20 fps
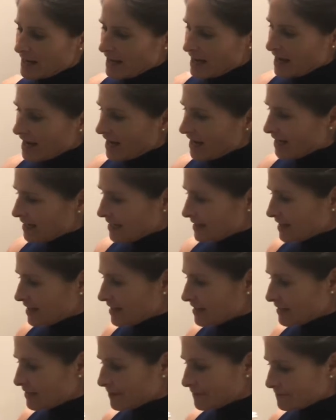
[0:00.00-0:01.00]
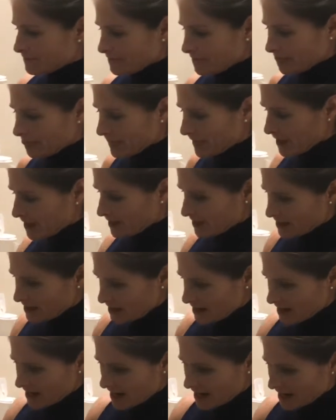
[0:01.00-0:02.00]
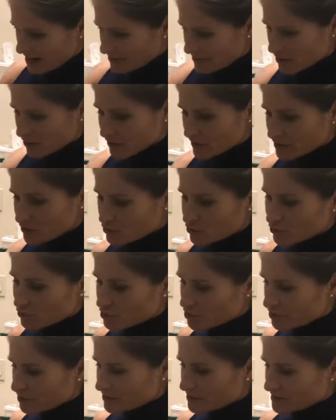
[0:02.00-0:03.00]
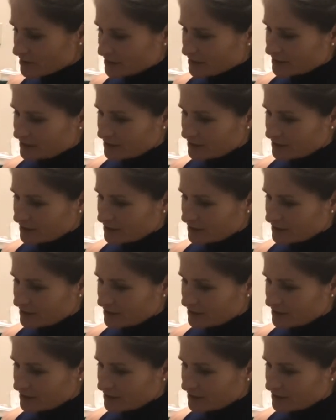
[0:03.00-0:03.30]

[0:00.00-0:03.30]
and I'm going to just